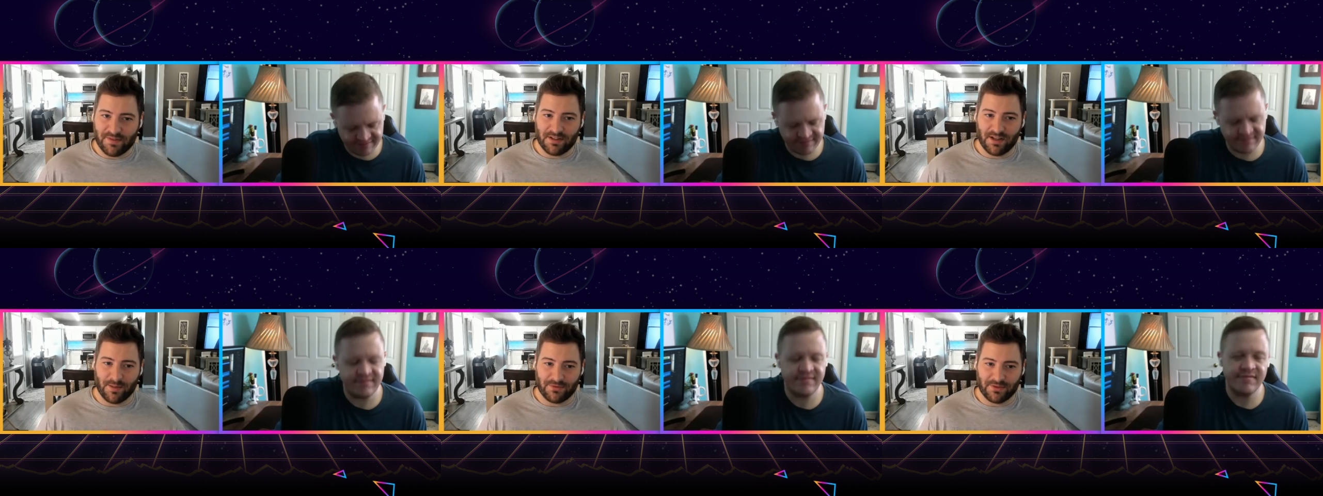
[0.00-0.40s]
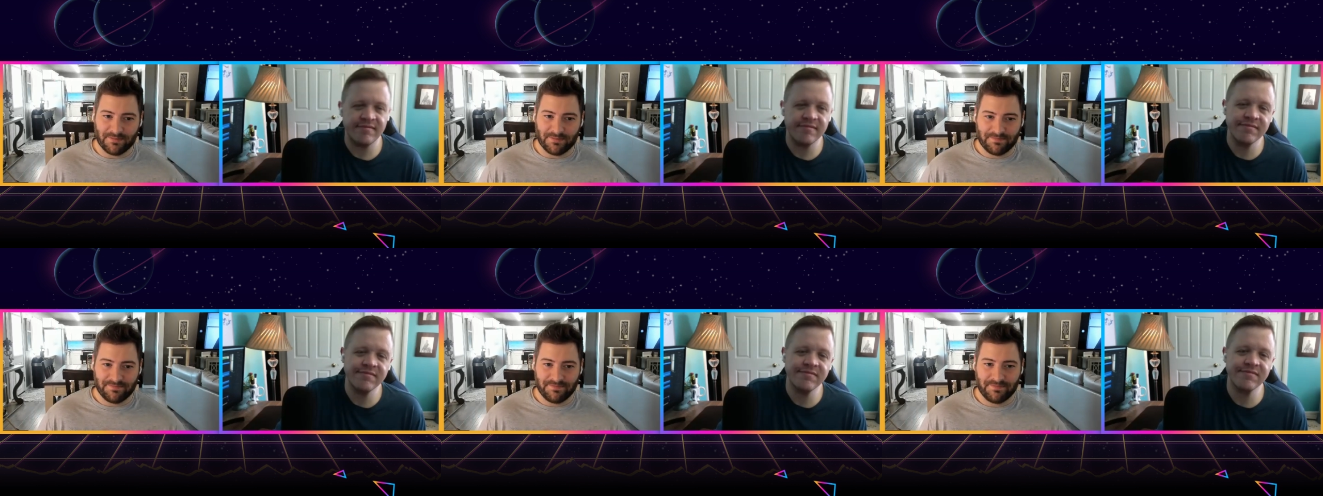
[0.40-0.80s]
Speaker 1: Thompson.
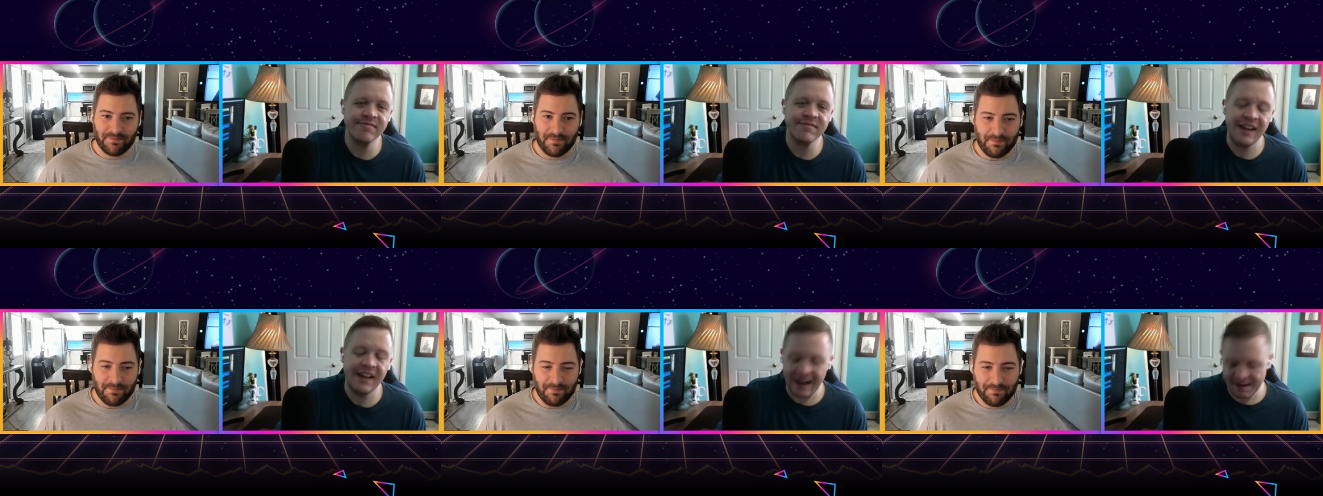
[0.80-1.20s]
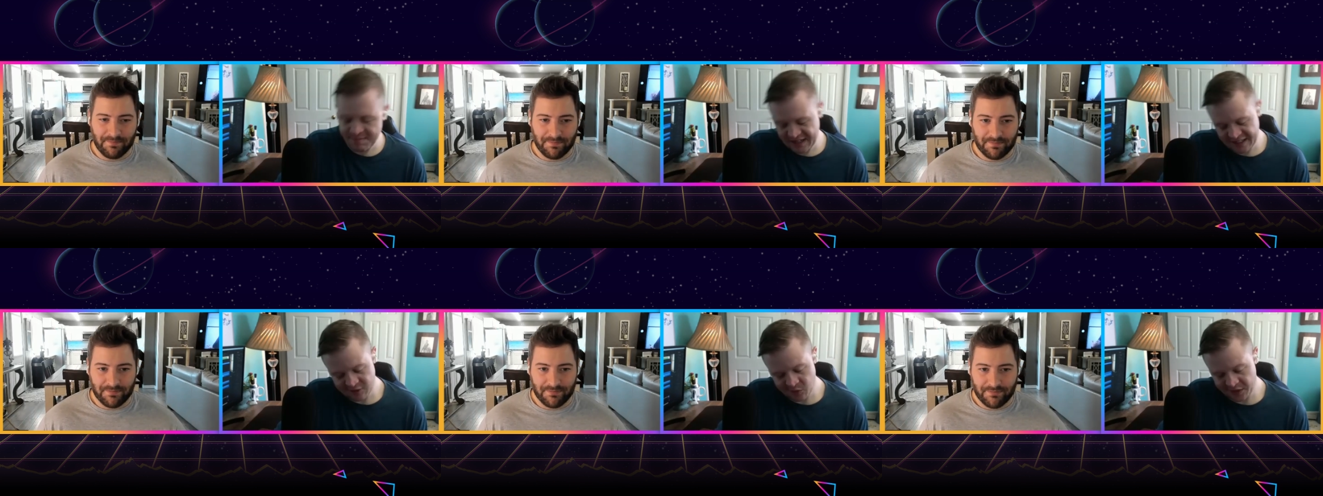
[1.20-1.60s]
Speaker 2: I'm
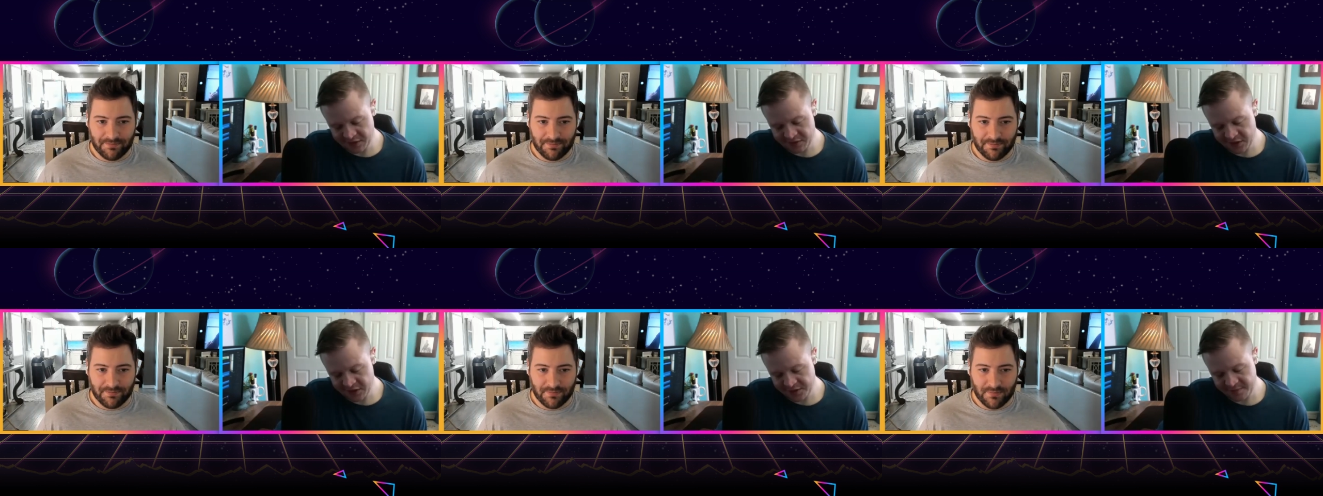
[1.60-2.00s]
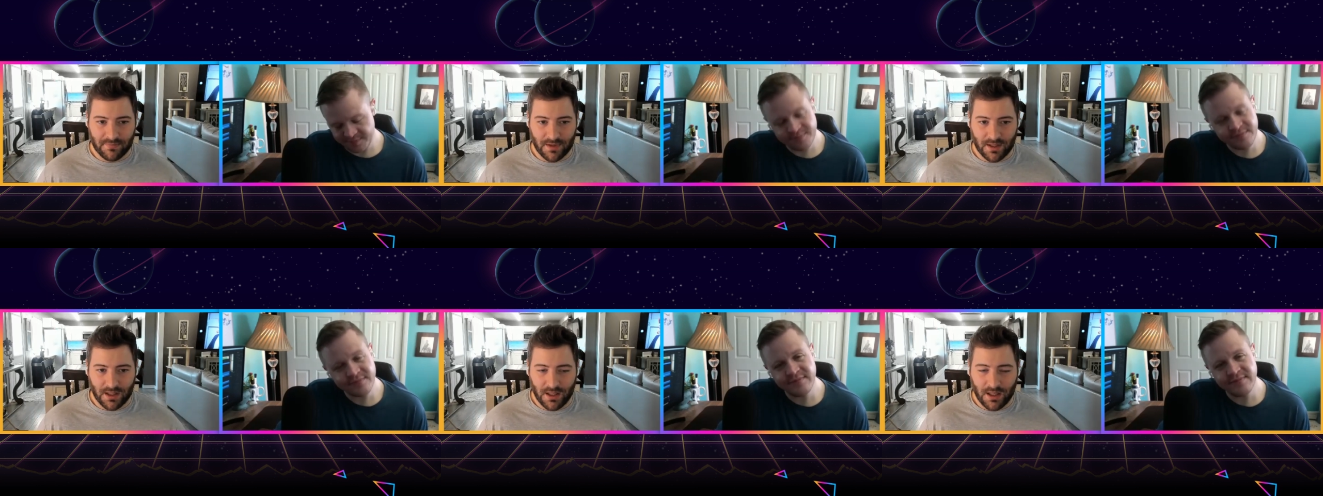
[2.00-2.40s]
Daniel Wingfield.
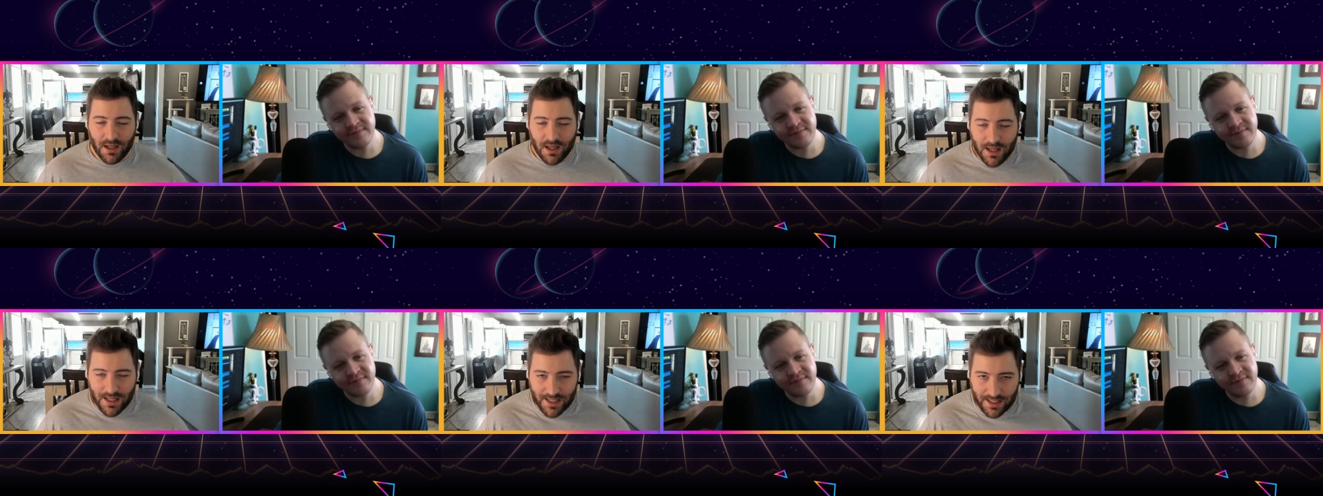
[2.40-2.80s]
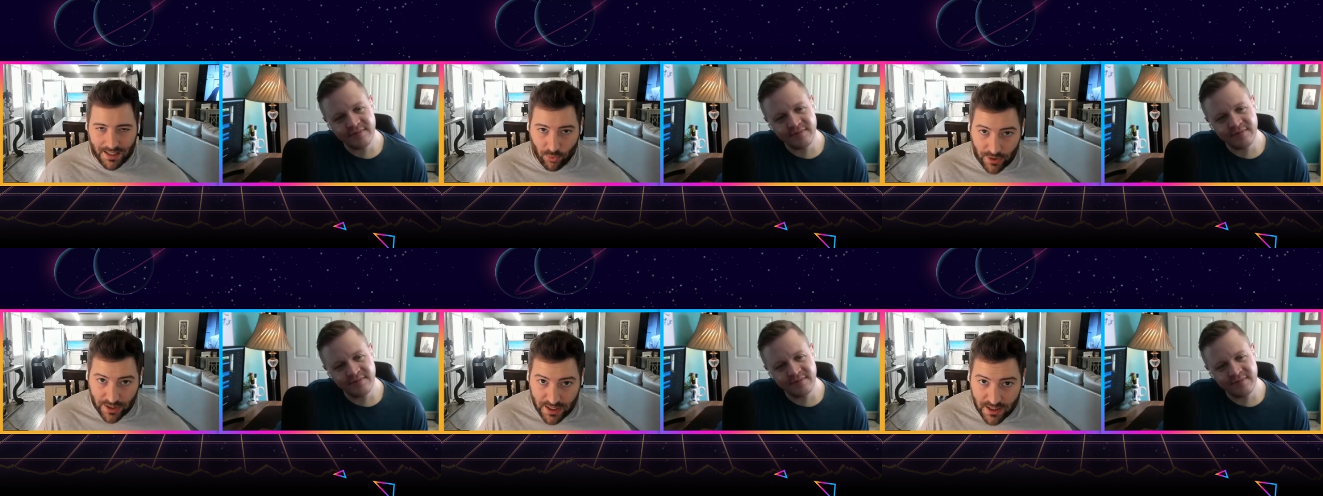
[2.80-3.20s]
Speaker 1: And
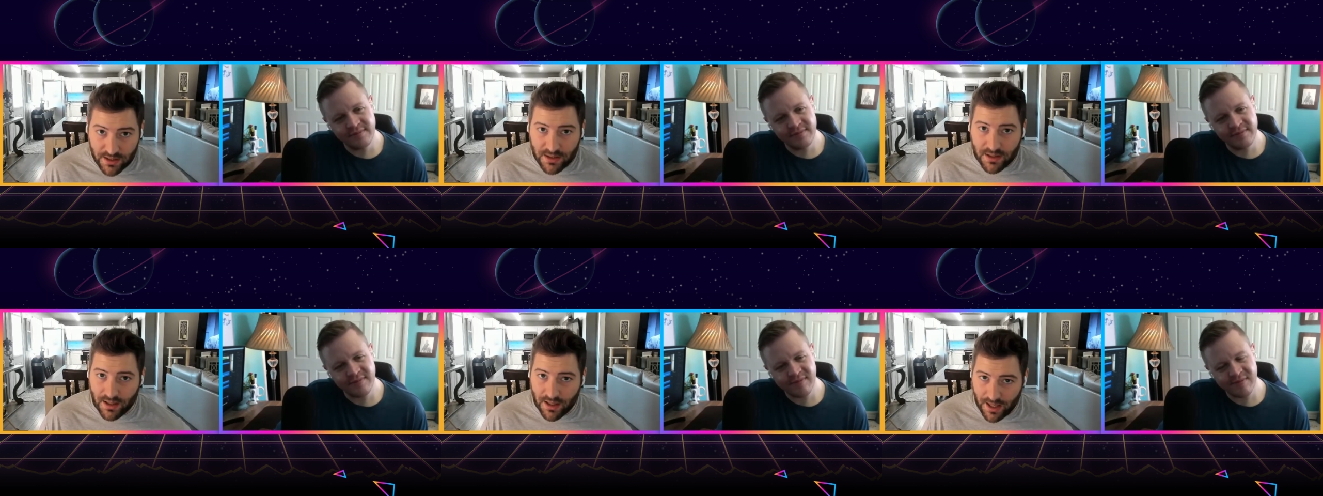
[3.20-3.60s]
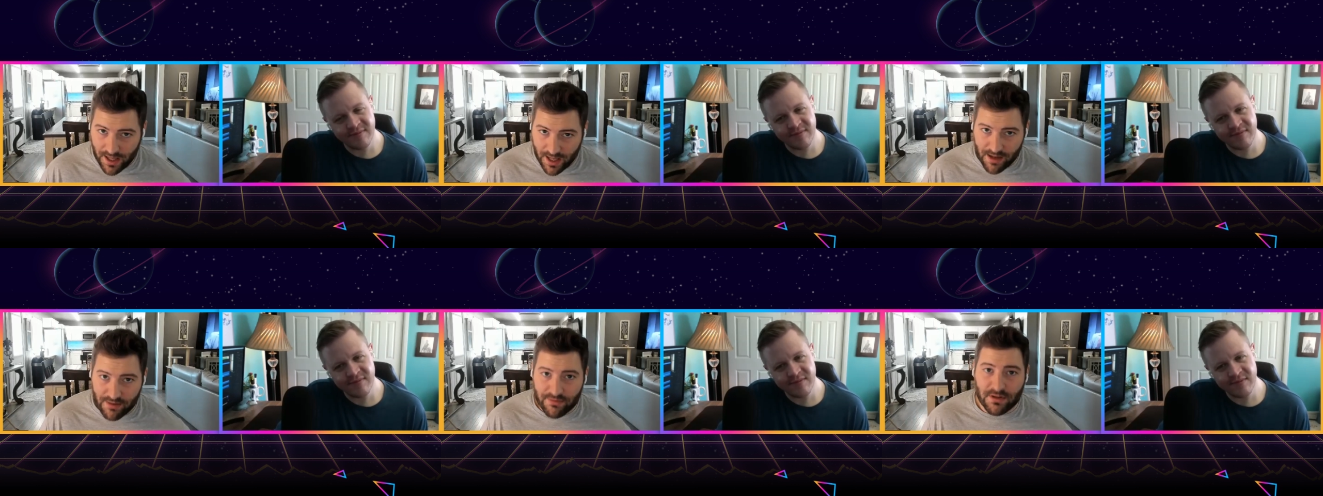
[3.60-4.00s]
we
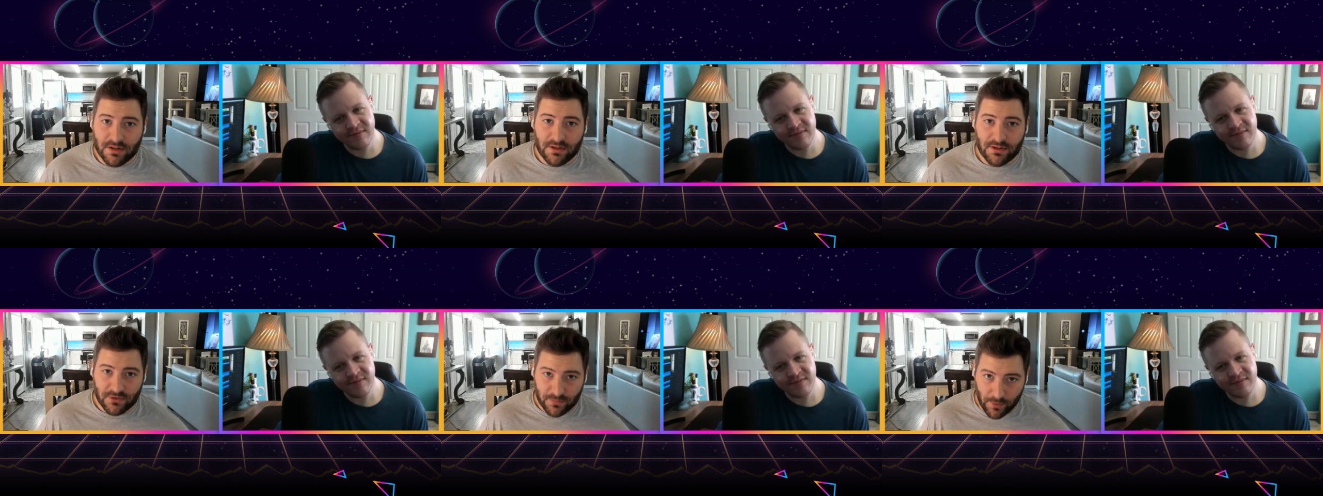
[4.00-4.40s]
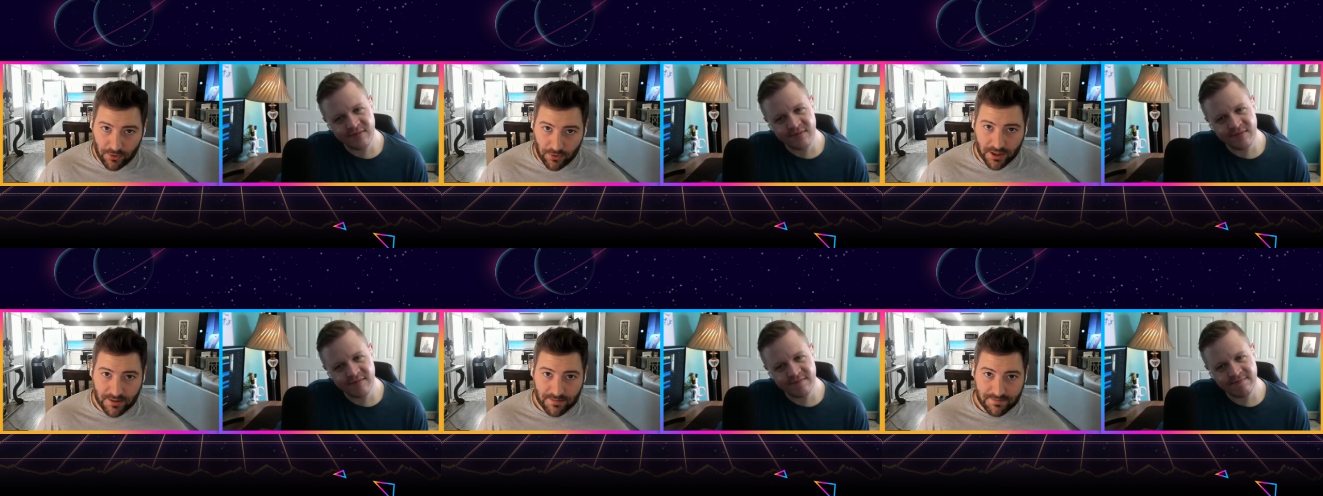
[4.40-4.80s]
have
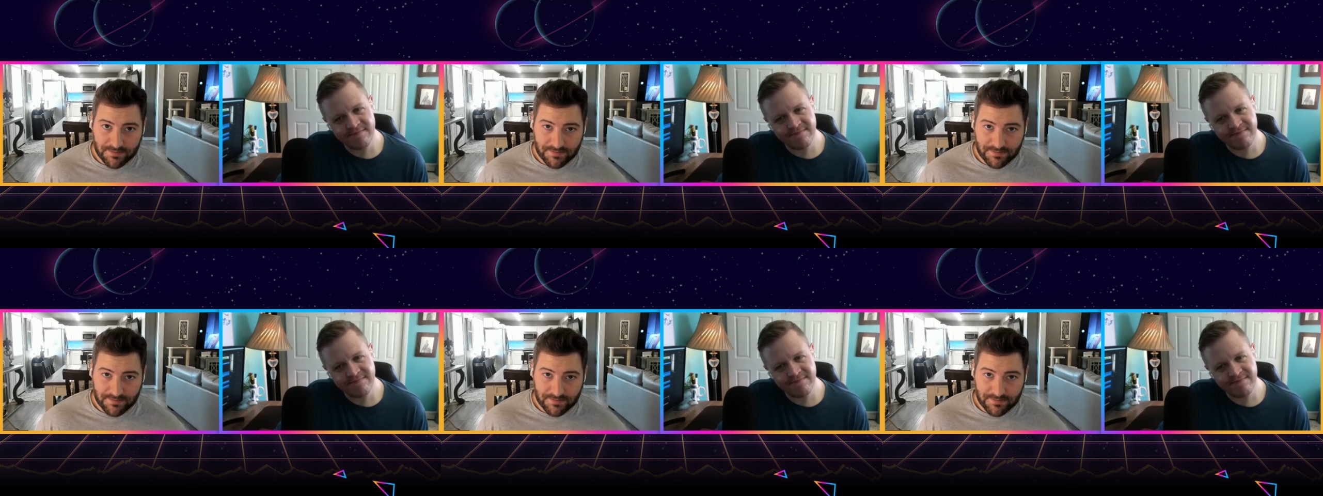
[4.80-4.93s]
spoken.